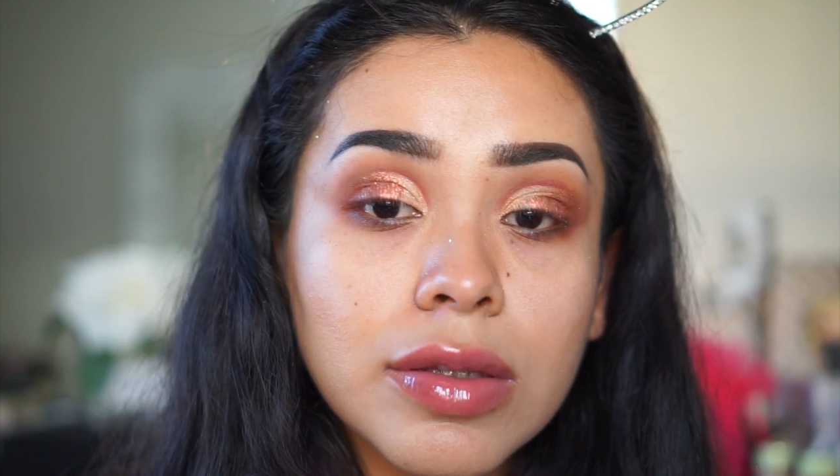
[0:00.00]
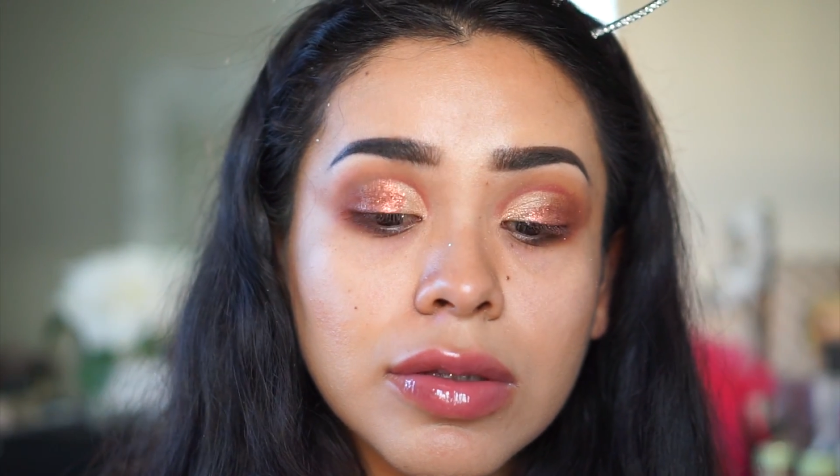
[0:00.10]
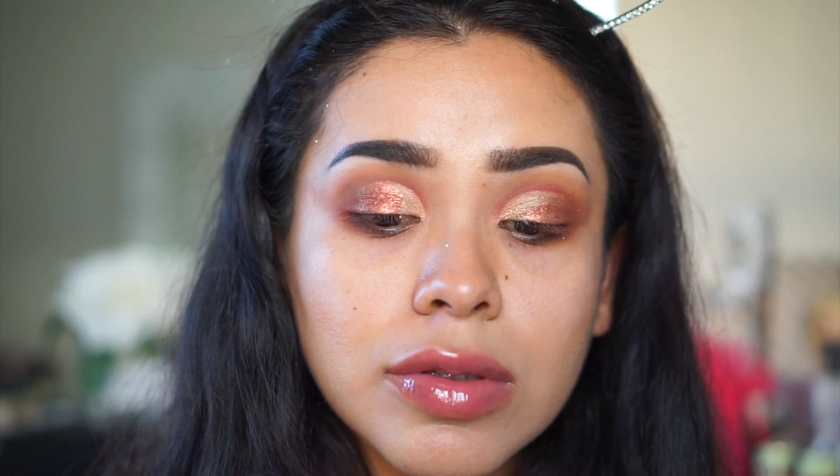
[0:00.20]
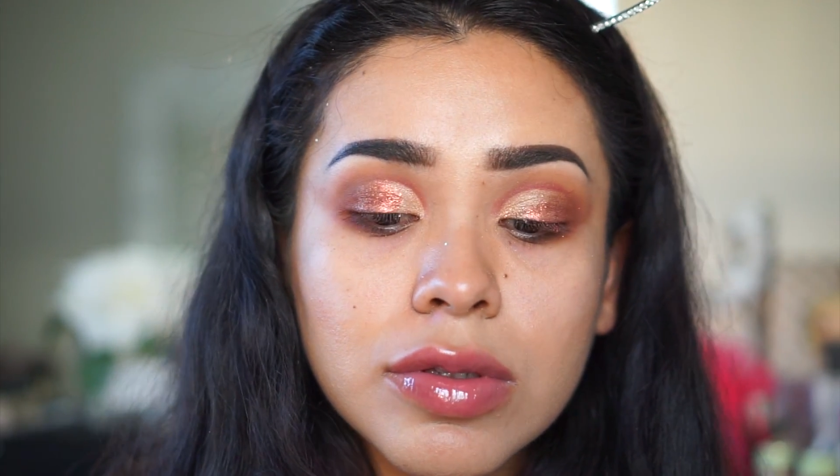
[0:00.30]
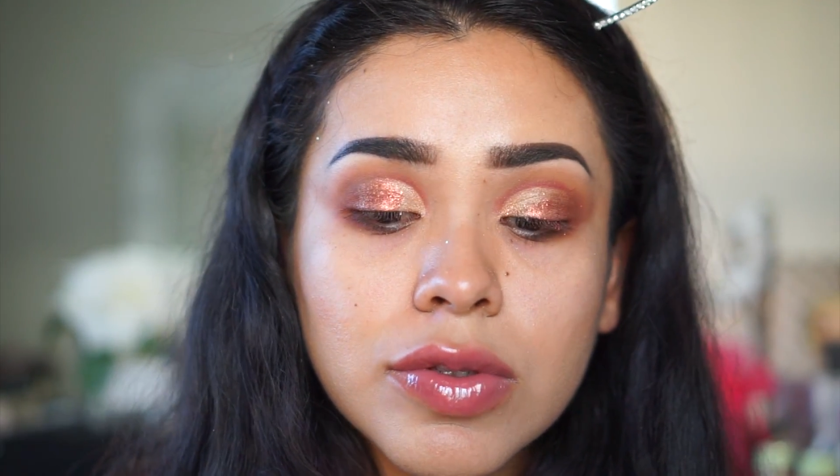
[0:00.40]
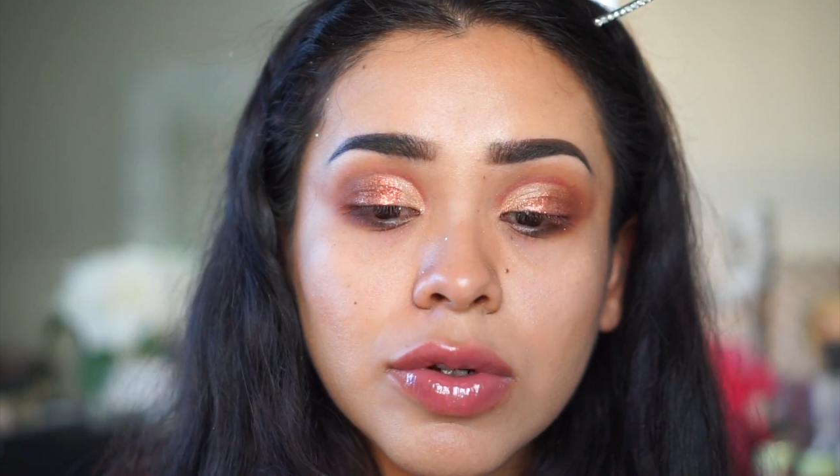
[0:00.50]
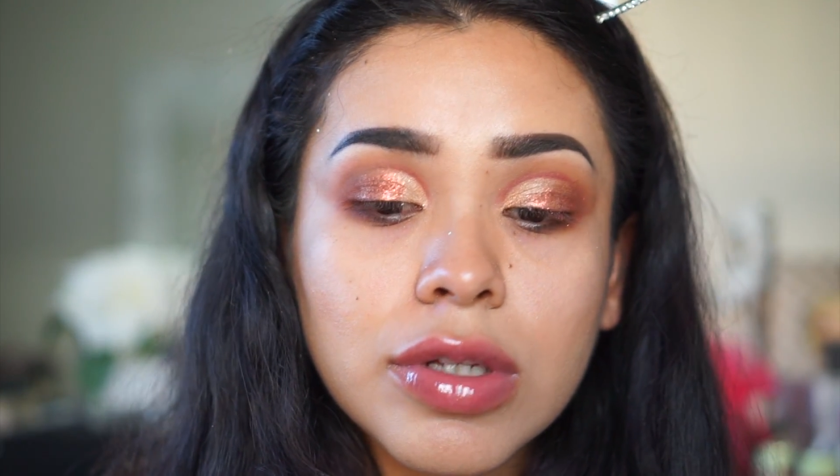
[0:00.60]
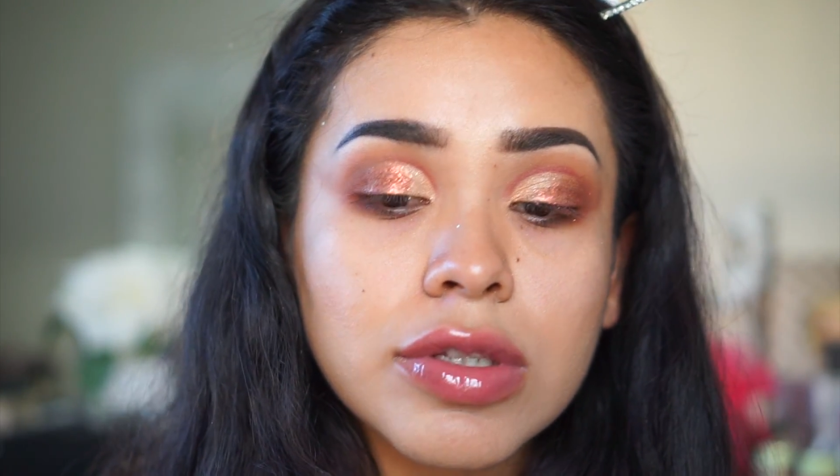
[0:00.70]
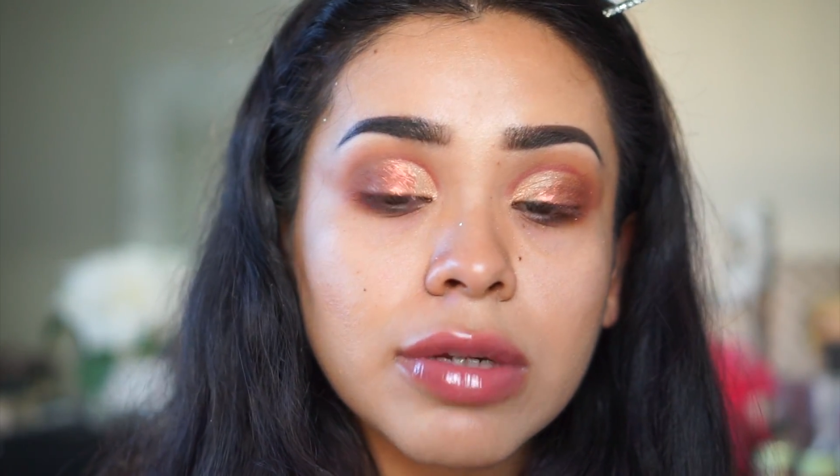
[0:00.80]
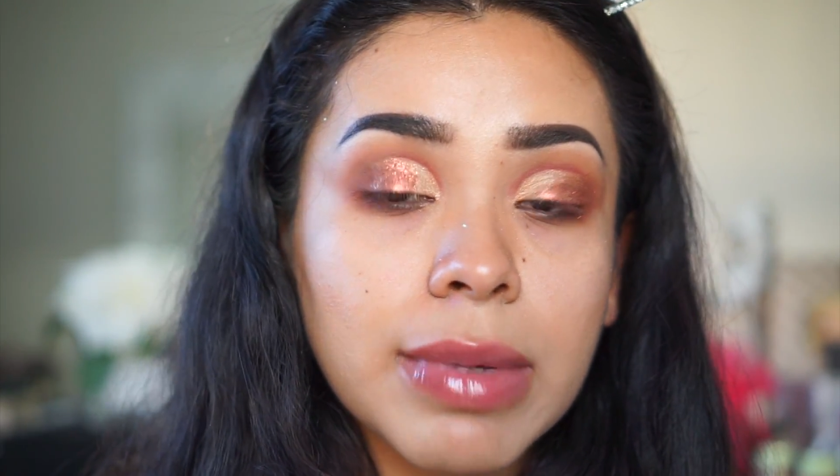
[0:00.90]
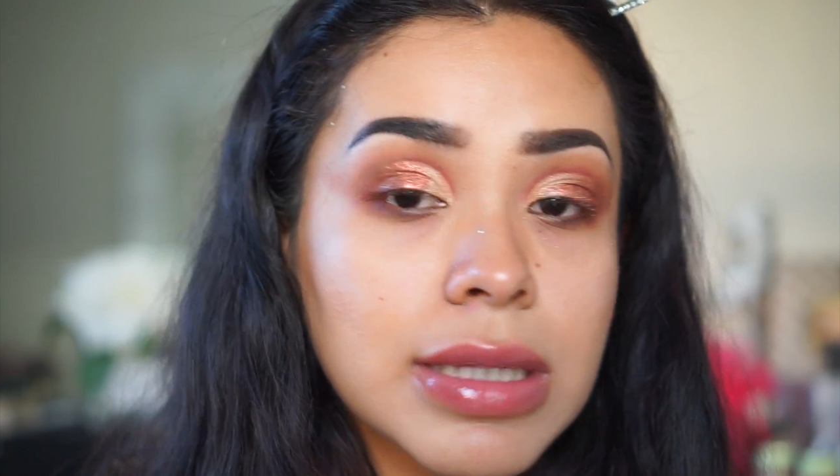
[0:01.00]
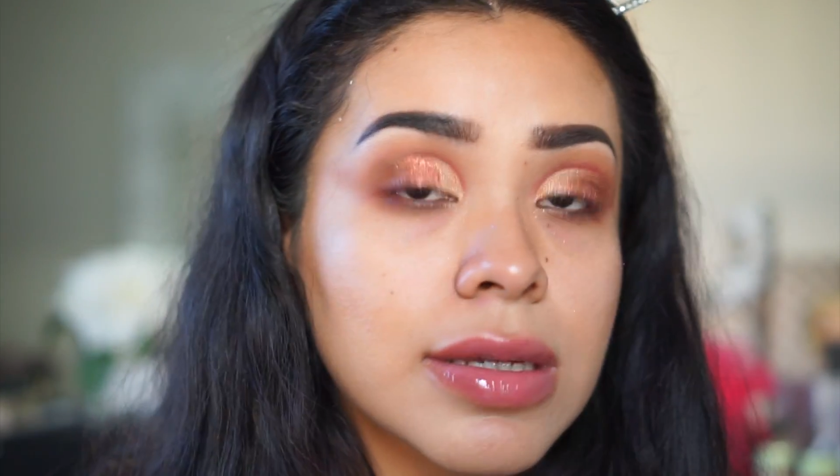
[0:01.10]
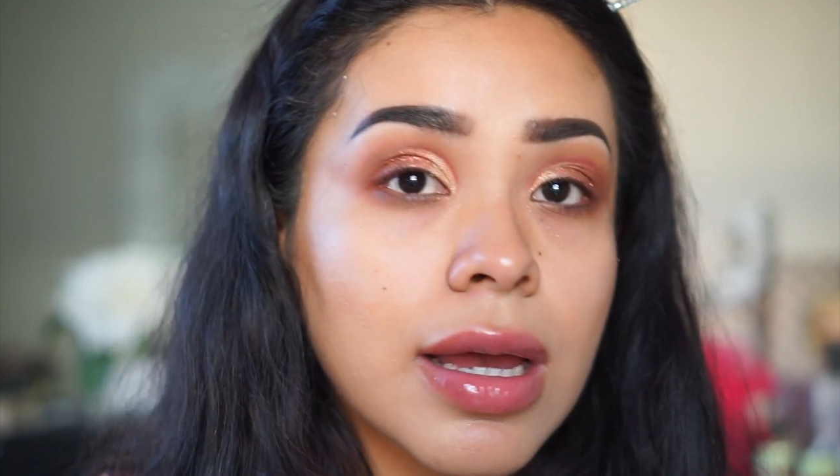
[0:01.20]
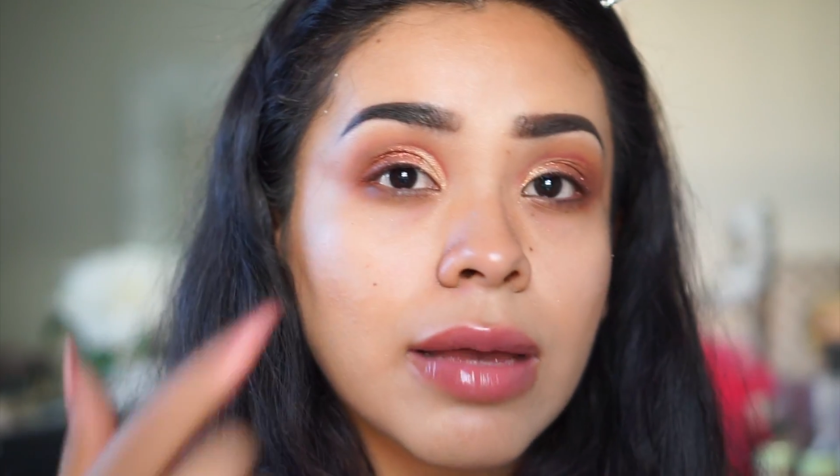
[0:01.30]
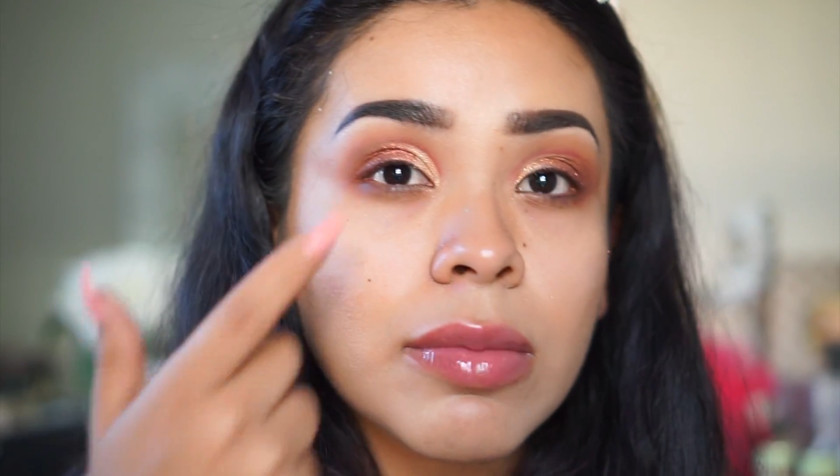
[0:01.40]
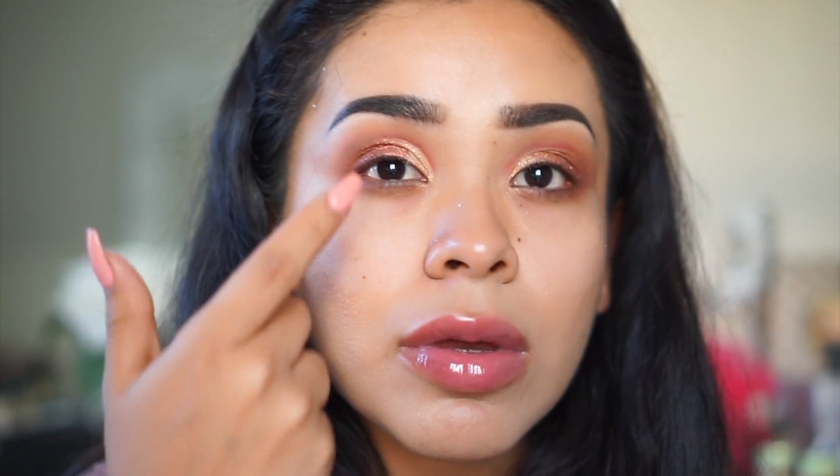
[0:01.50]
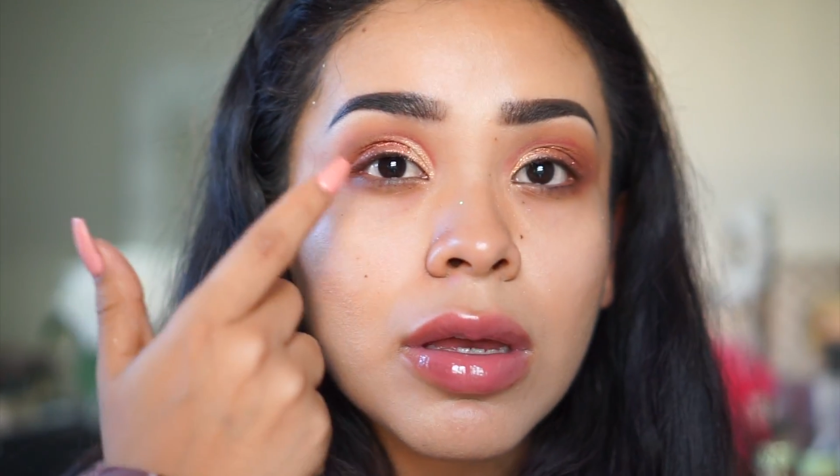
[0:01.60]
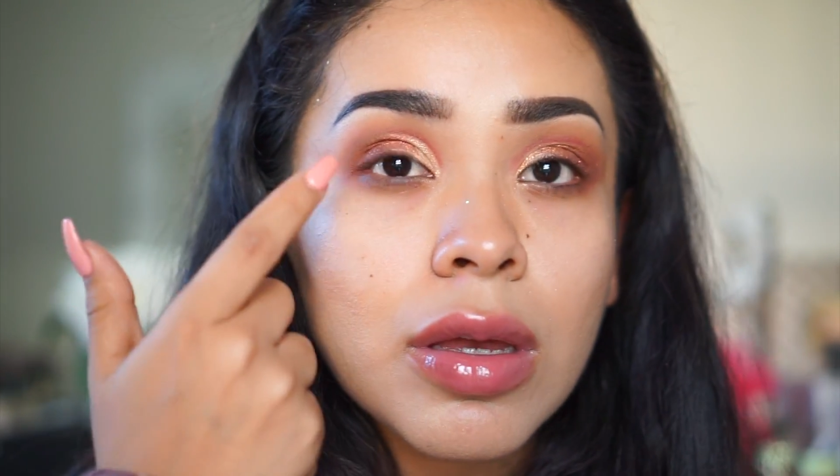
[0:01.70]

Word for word: of sort of took my time